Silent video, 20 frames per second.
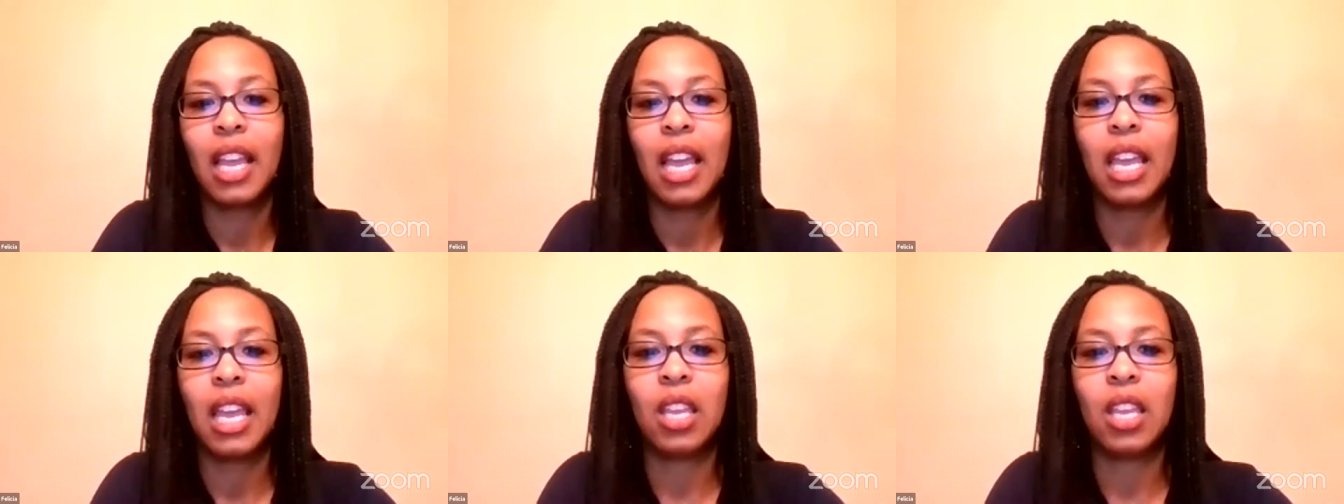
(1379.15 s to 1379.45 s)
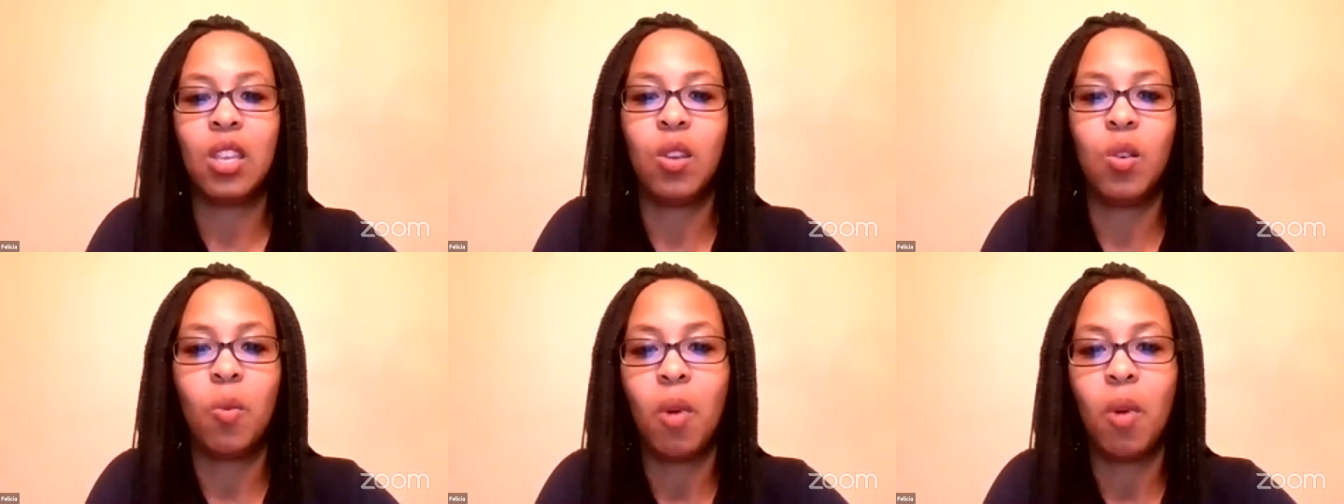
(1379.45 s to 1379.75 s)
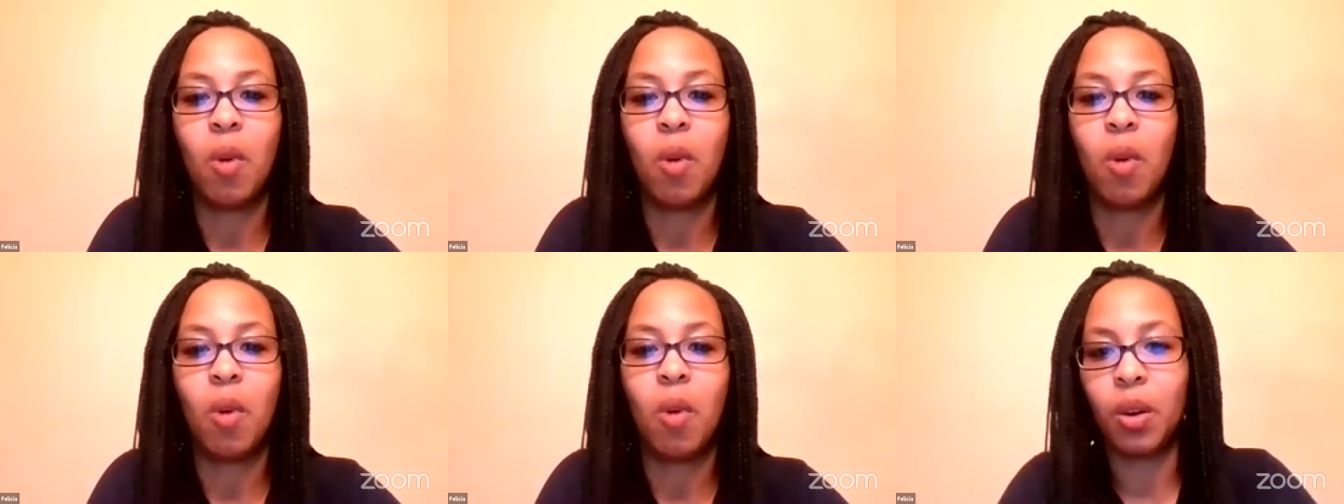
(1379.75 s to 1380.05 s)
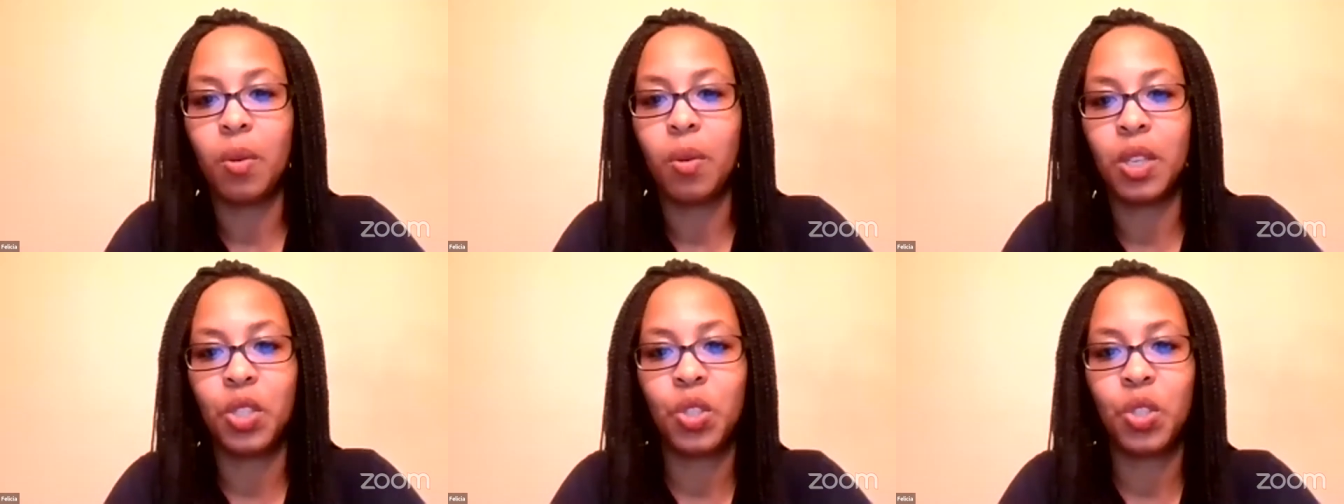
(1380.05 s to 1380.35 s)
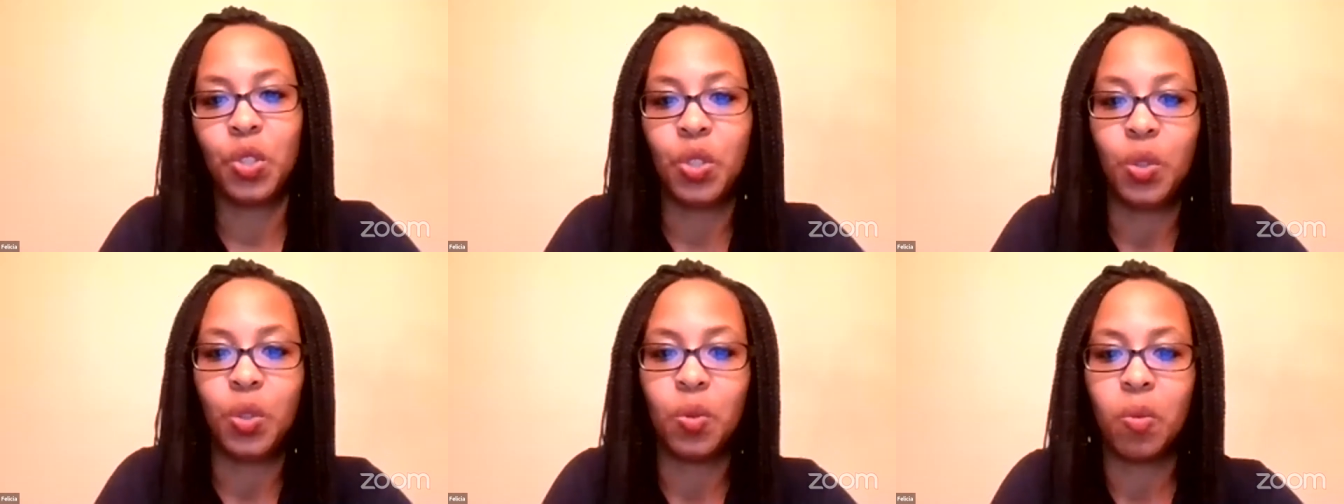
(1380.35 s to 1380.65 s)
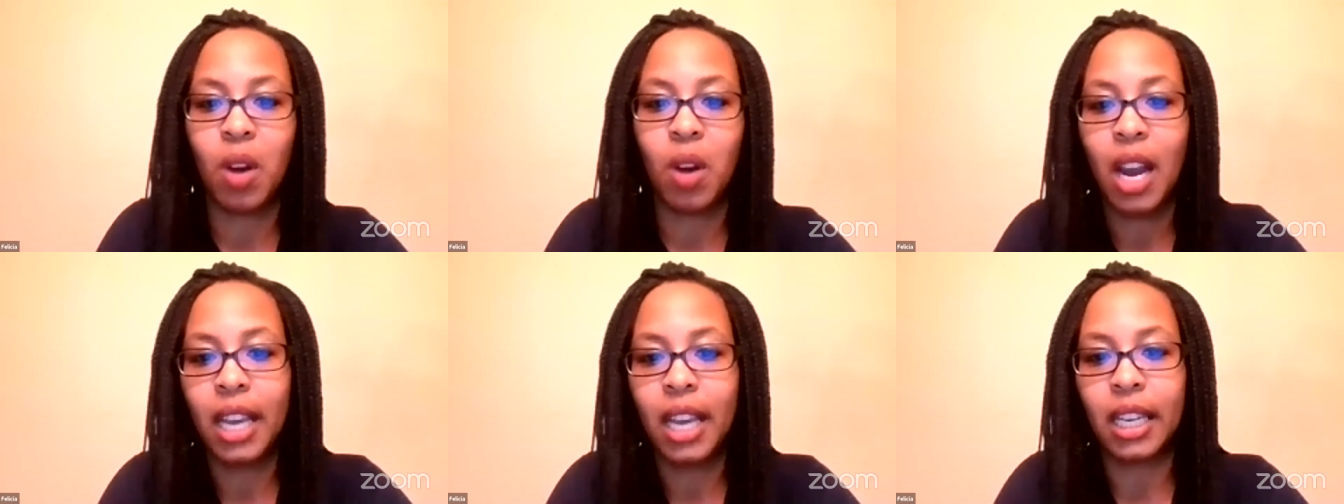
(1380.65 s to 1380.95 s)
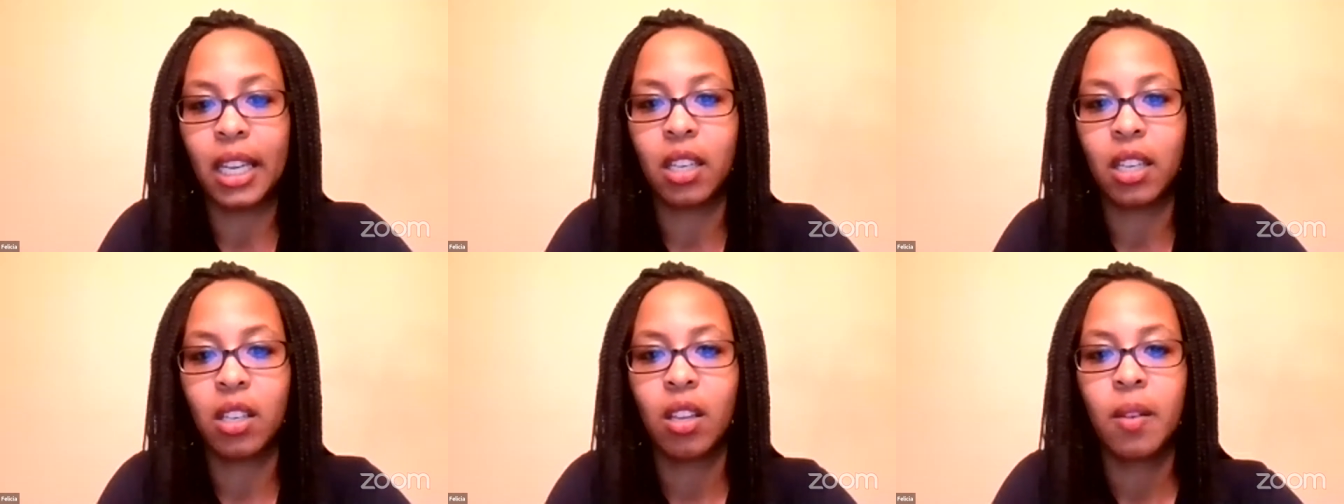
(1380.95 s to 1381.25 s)
You won't know until you write
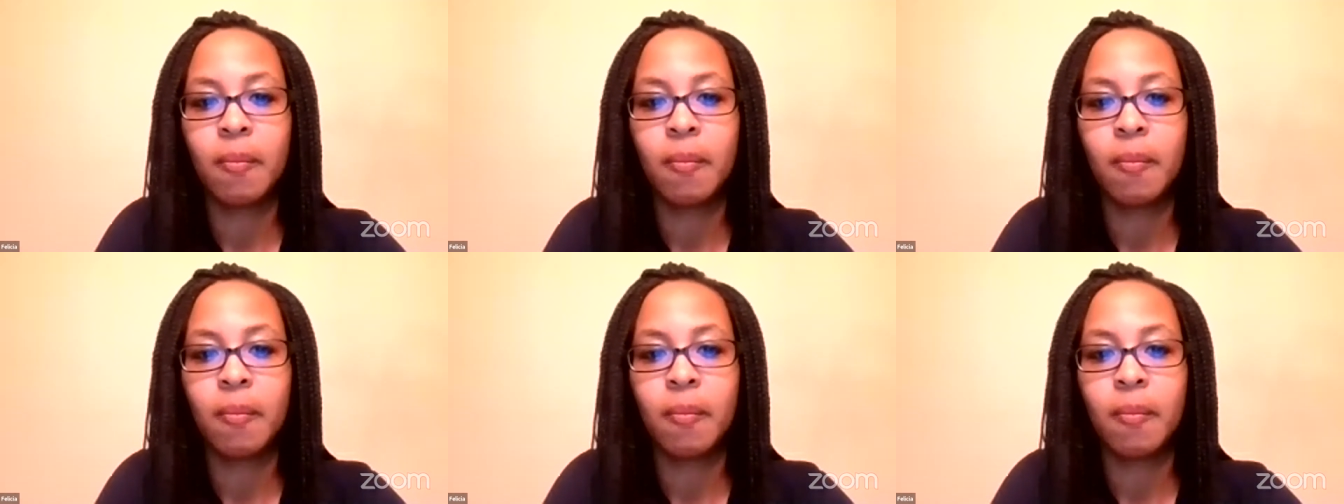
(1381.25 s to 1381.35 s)
it.